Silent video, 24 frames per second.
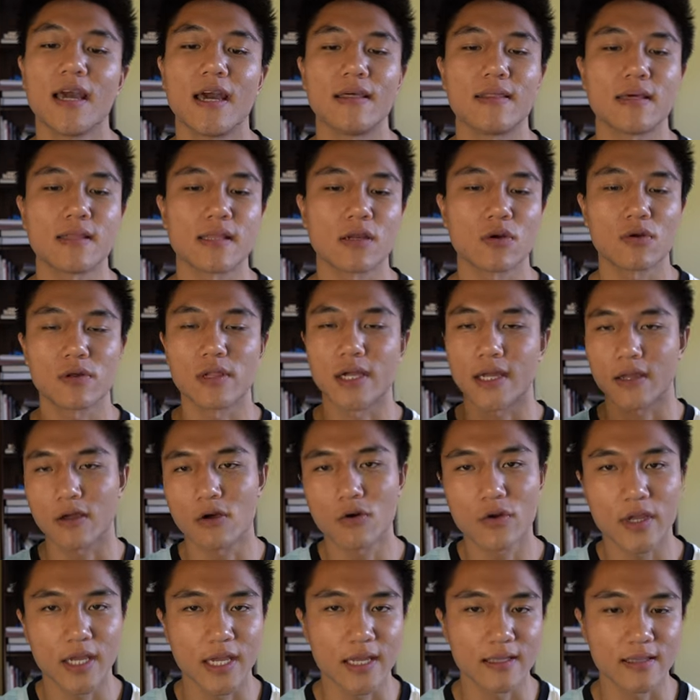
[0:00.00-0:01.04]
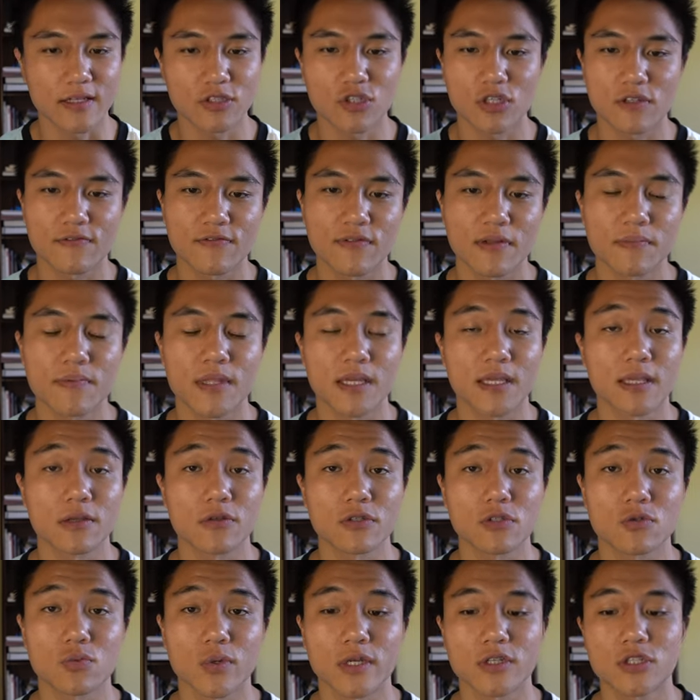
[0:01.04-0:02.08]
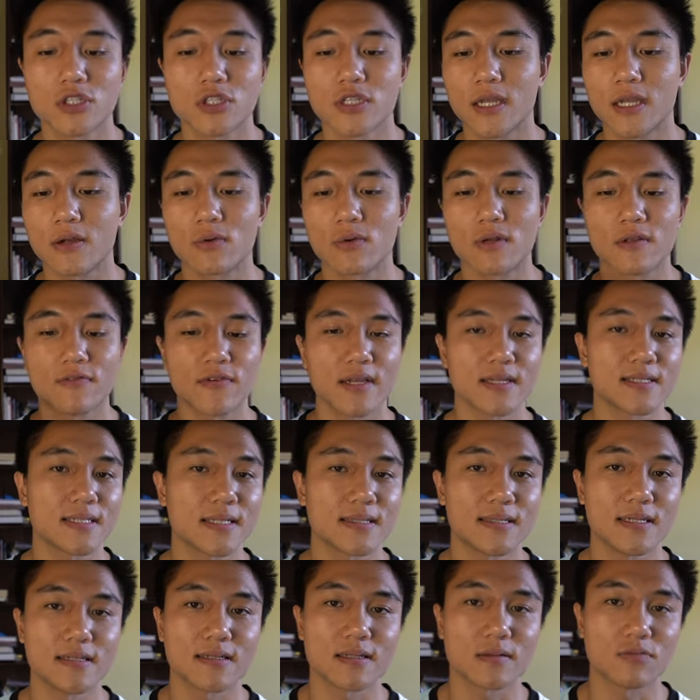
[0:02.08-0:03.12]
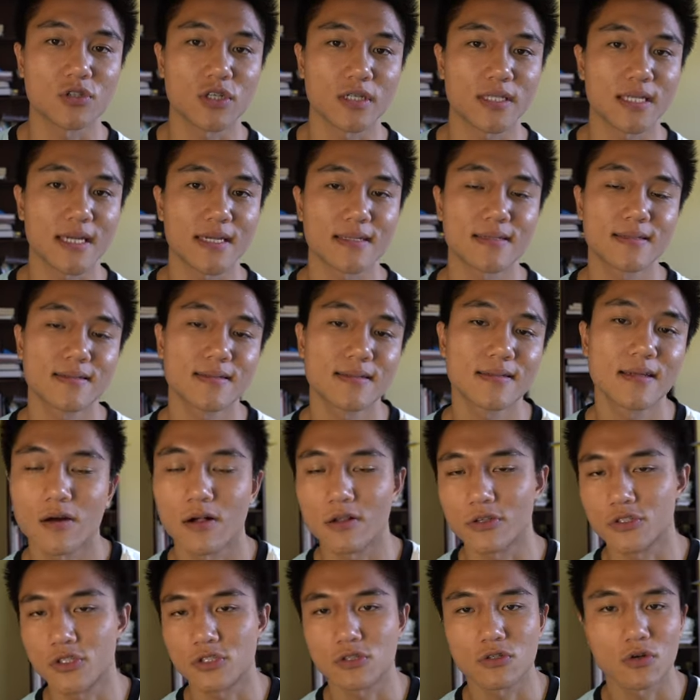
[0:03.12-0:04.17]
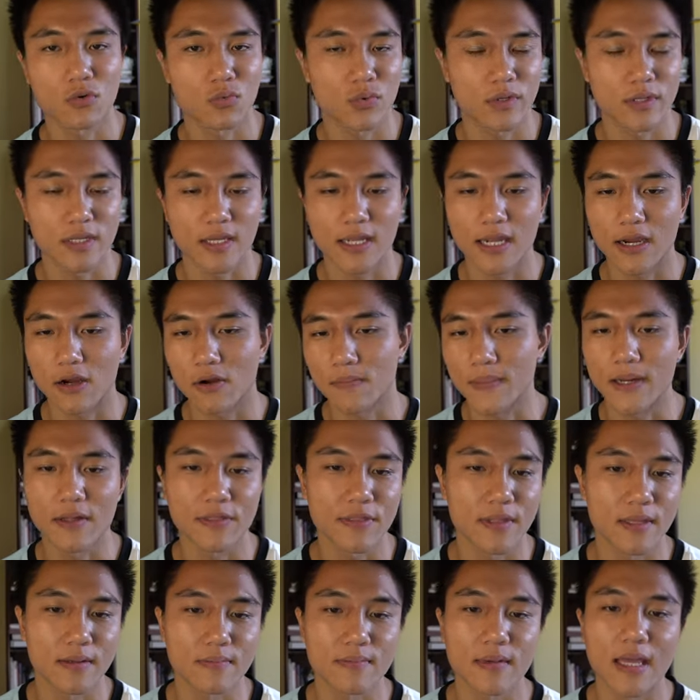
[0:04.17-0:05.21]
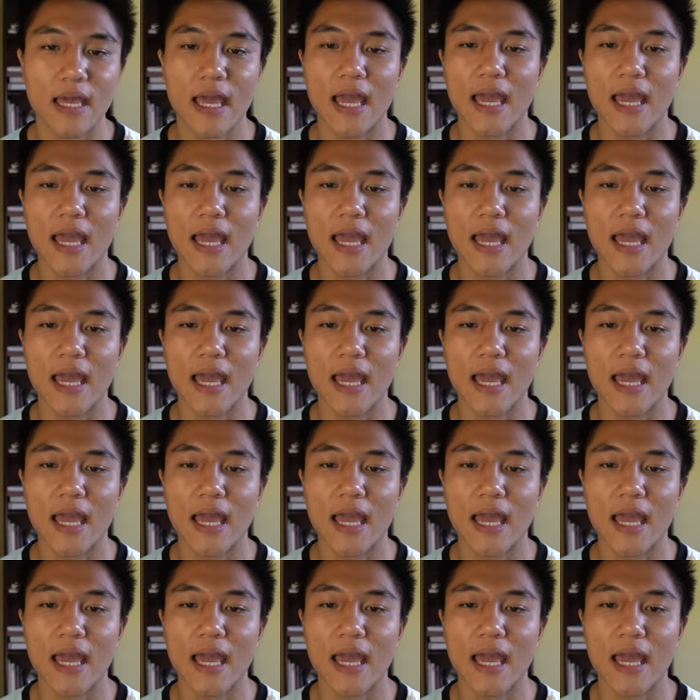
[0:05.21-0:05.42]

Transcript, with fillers: And then they were like, okay, let's just flip the kill switch, get rid of S A T subject tests. Colleges don't really care about them